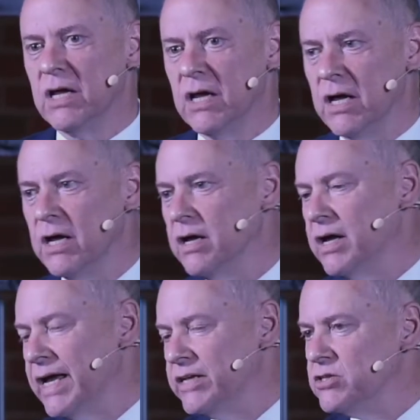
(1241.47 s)

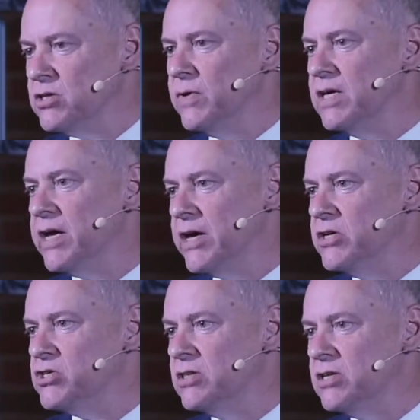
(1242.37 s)
and to
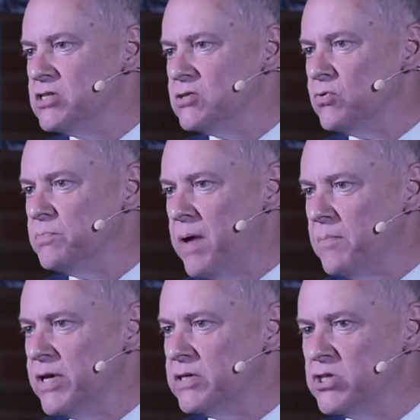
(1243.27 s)
engage in this sort of
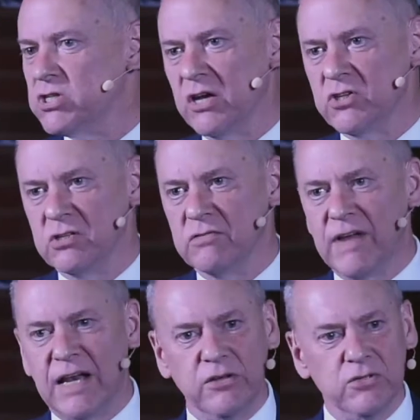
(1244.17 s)
public discussion of
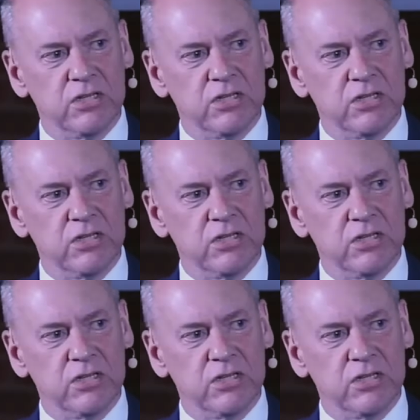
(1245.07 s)
values.